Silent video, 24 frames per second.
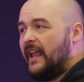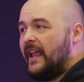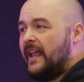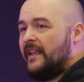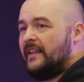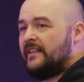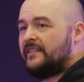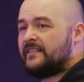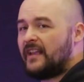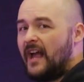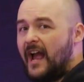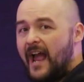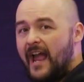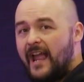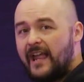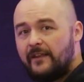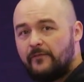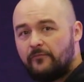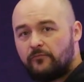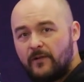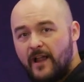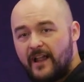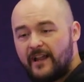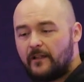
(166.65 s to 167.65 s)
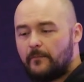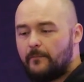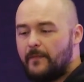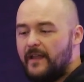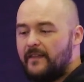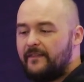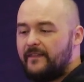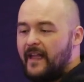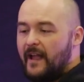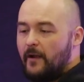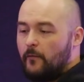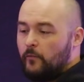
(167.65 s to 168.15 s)
is I
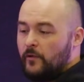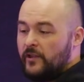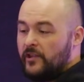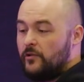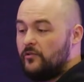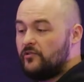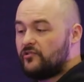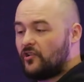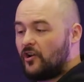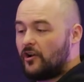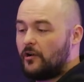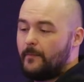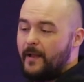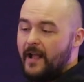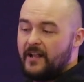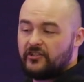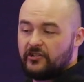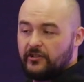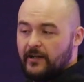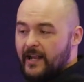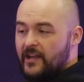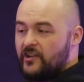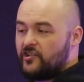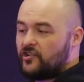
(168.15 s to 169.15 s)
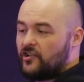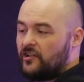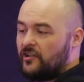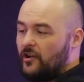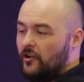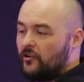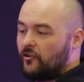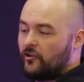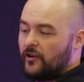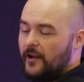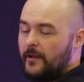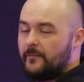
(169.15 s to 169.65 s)
recommend that we use our imagination
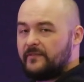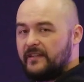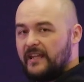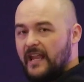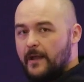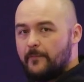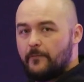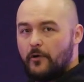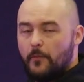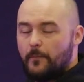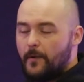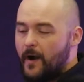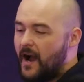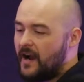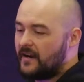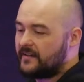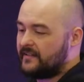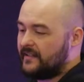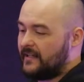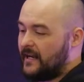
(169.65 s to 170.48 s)
on our empty ammo box,